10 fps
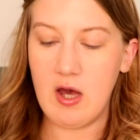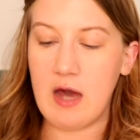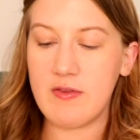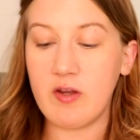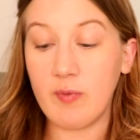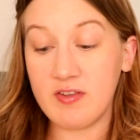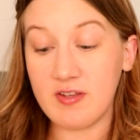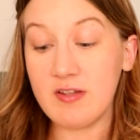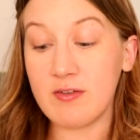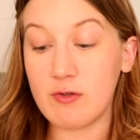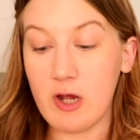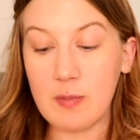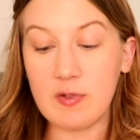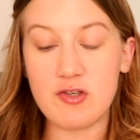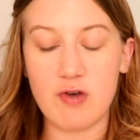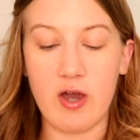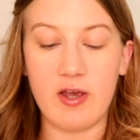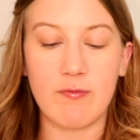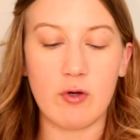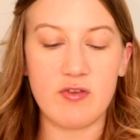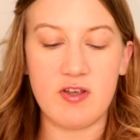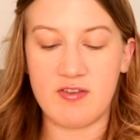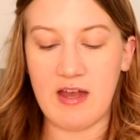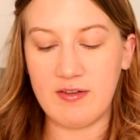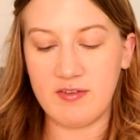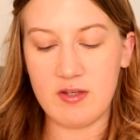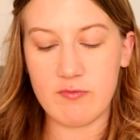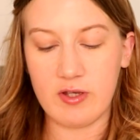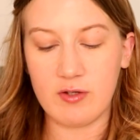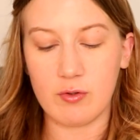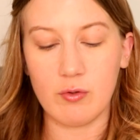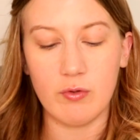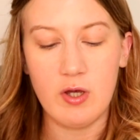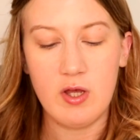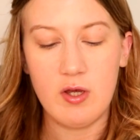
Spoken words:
And then if my skin is incredibly dry, I've got this anti-wrinkle